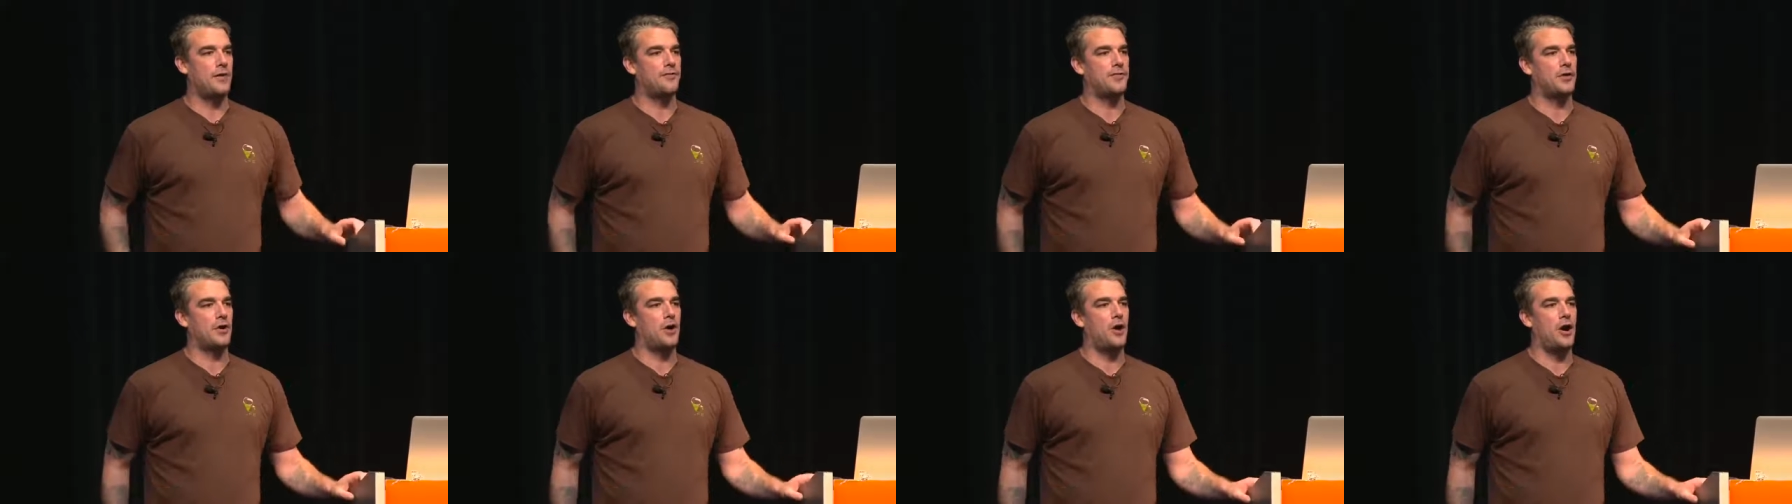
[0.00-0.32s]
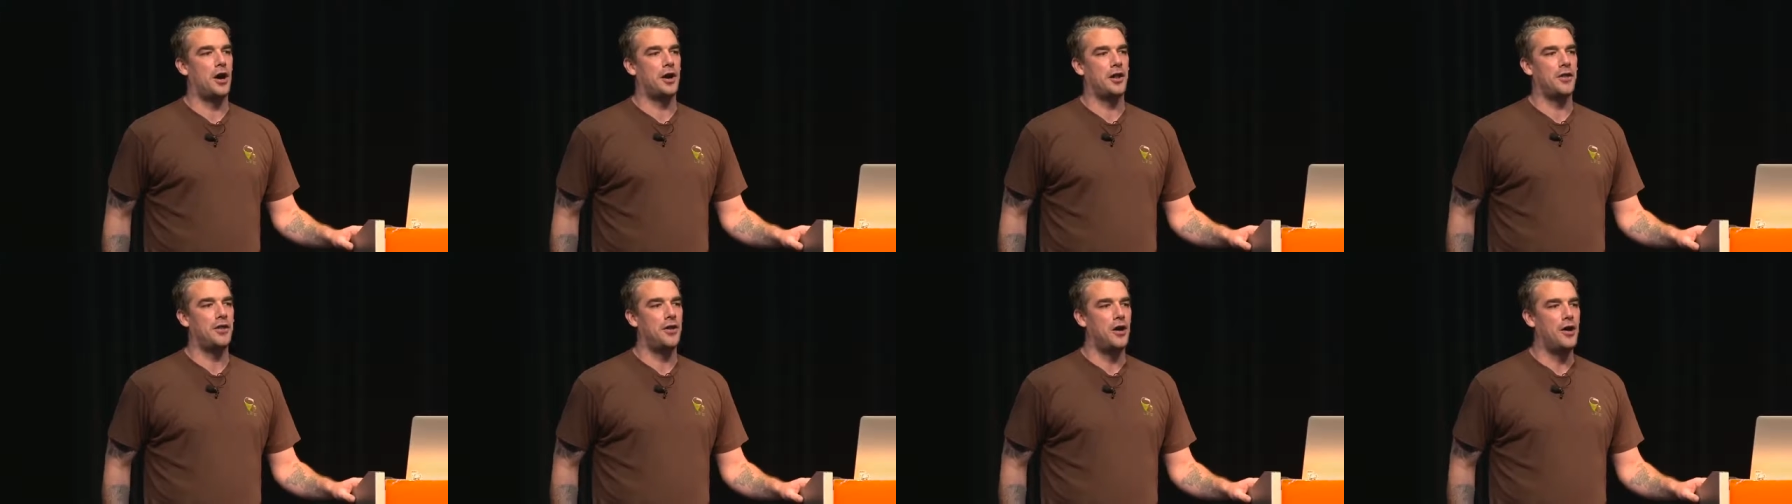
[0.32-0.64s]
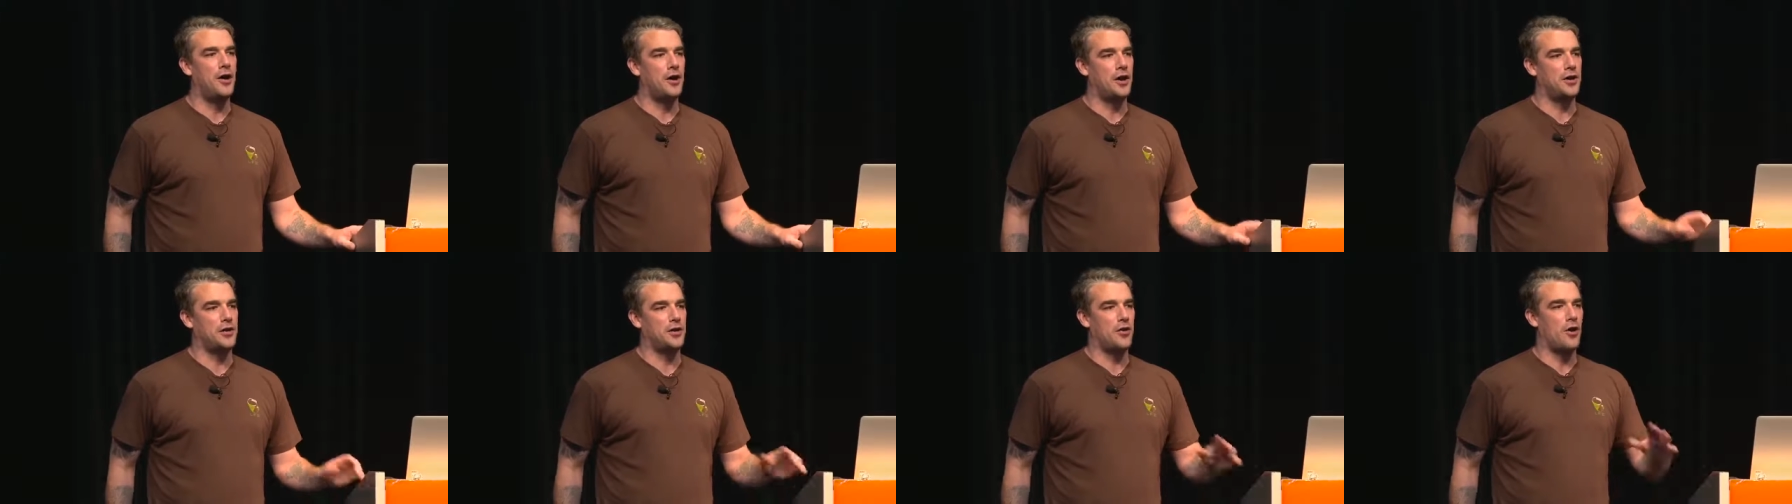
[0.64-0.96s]
off your audit
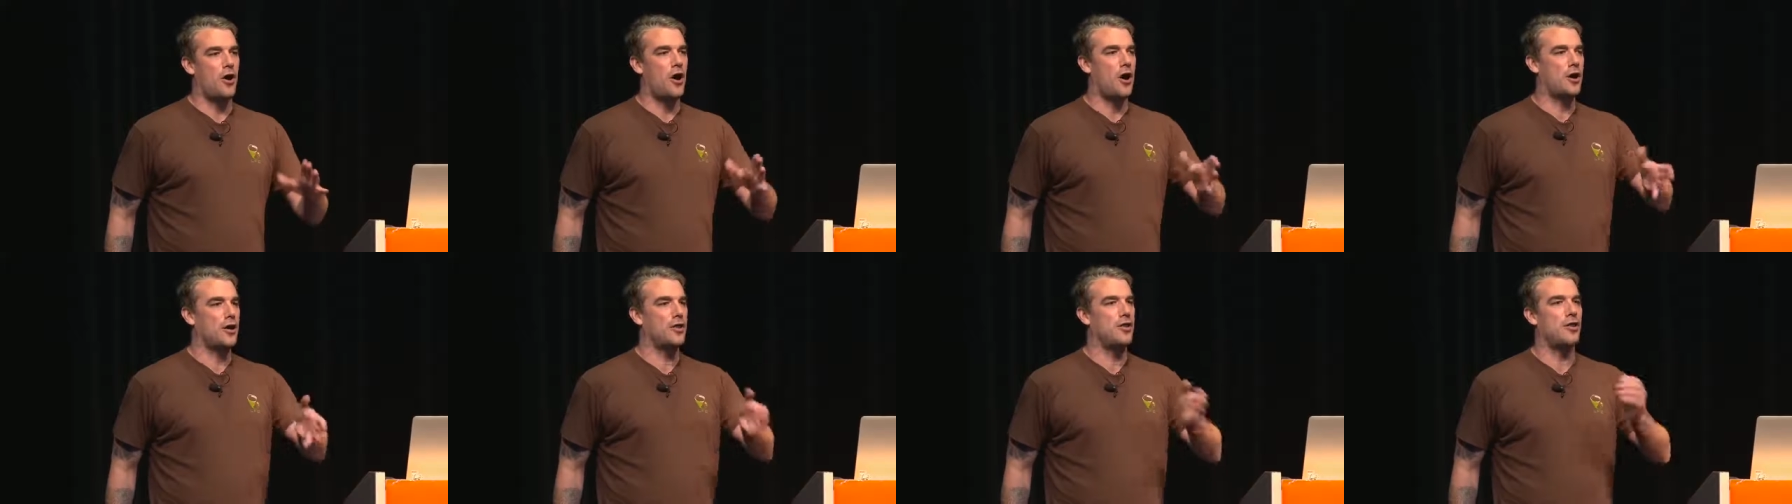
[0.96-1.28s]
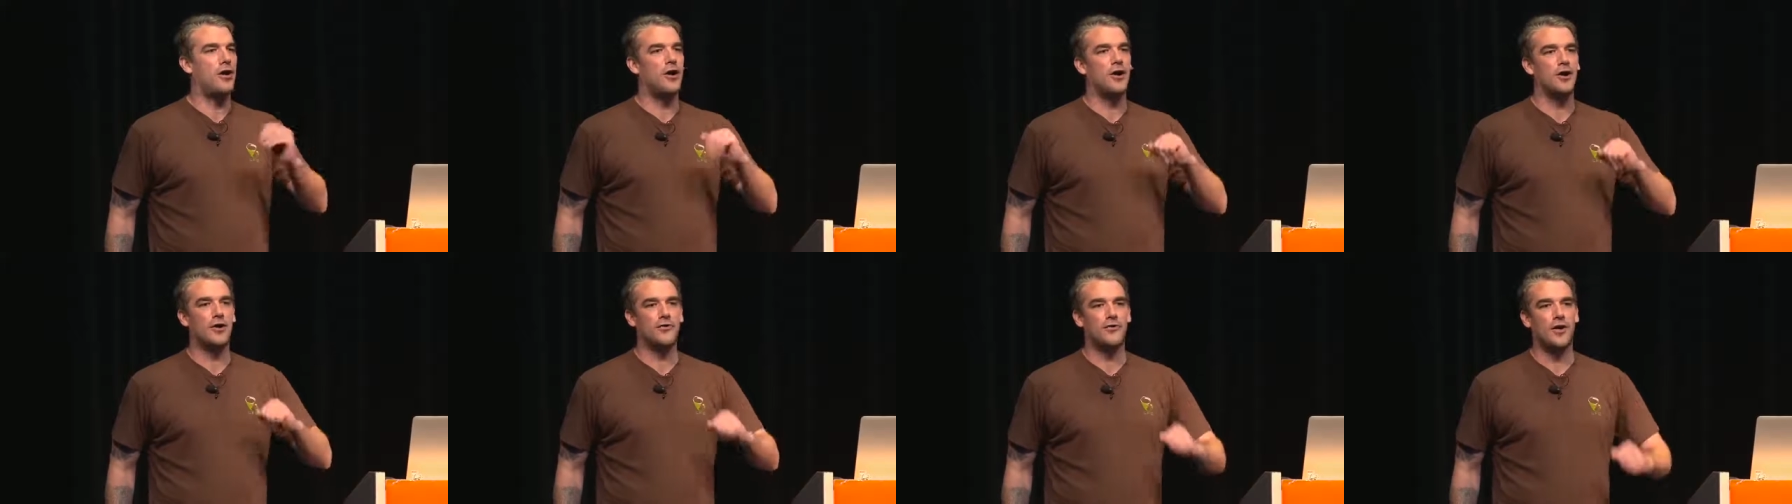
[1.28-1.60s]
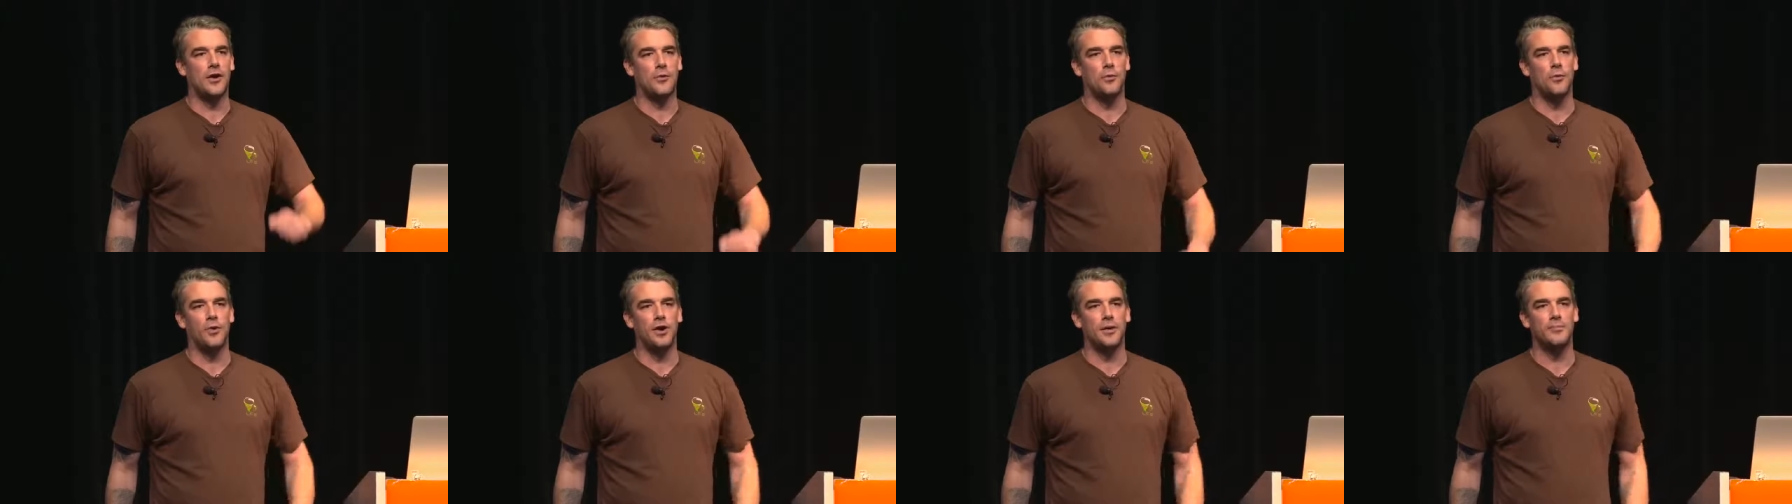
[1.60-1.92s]
log and your audit log
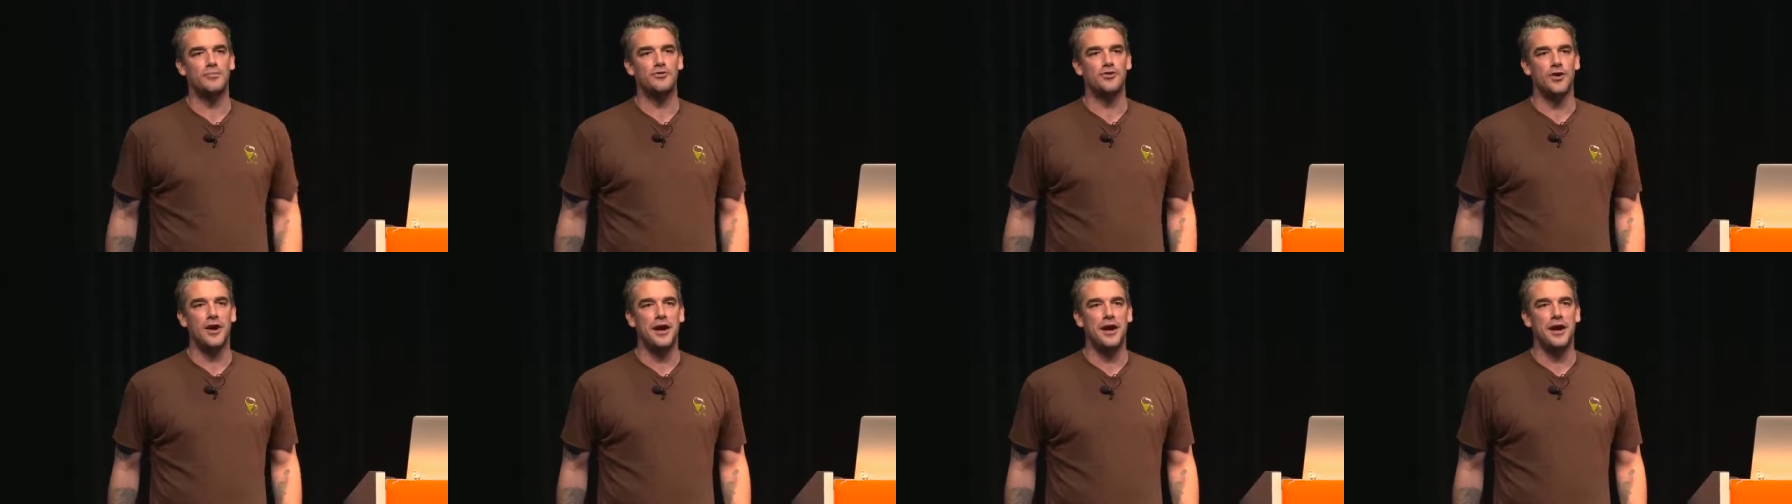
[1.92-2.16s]
is on a worm